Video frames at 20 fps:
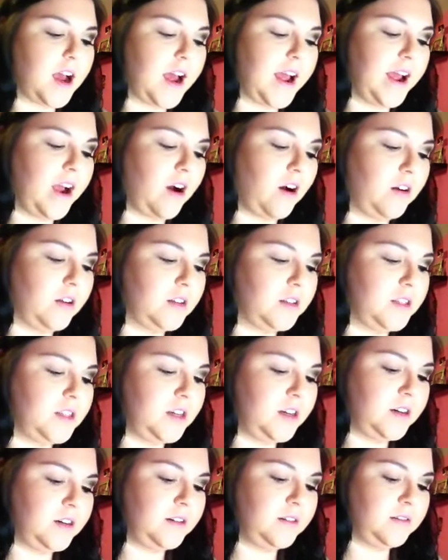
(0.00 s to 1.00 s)
I
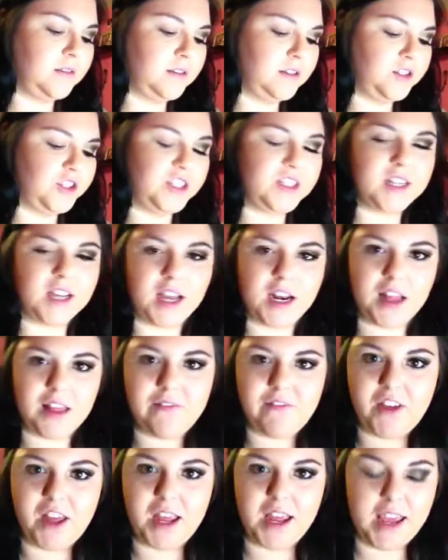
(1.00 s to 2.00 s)
also, just to kind
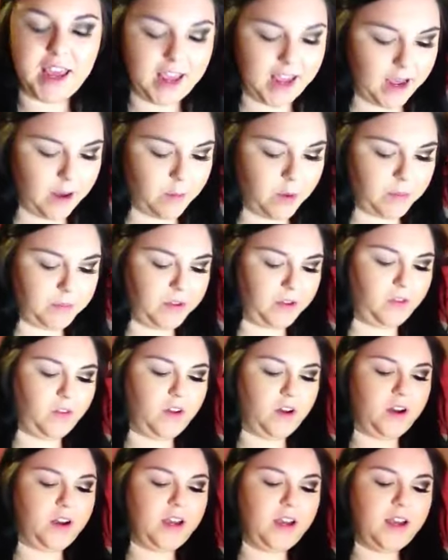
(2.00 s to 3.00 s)
of like amp up the
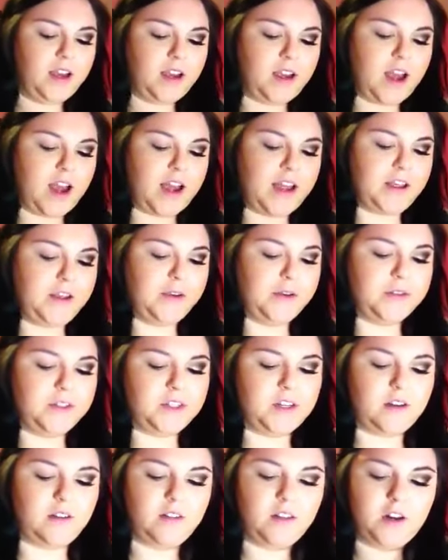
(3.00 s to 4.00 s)
look, I
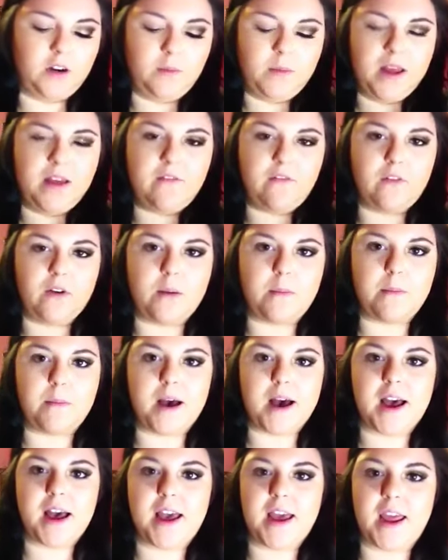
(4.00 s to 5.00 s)
used a little bit from
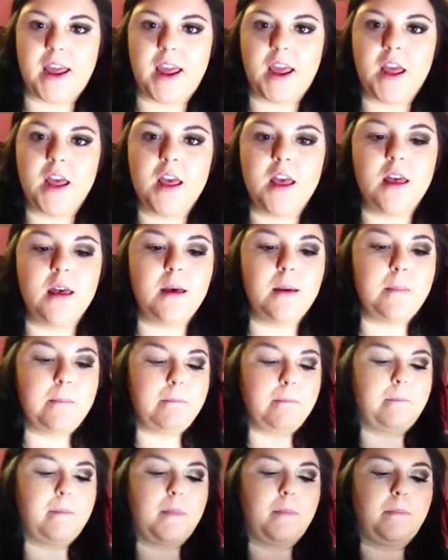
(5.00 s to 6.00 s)
my
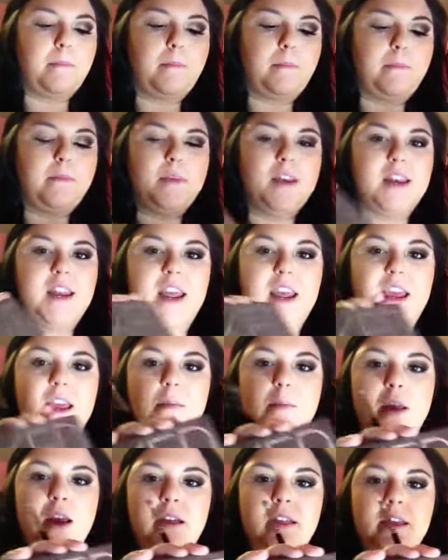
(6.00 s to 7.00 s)

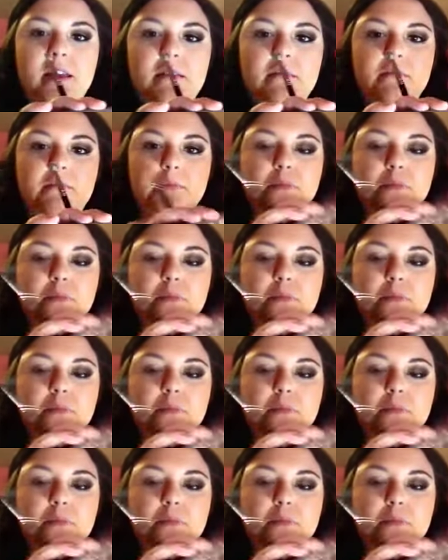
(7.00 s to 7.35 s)
Naked palette.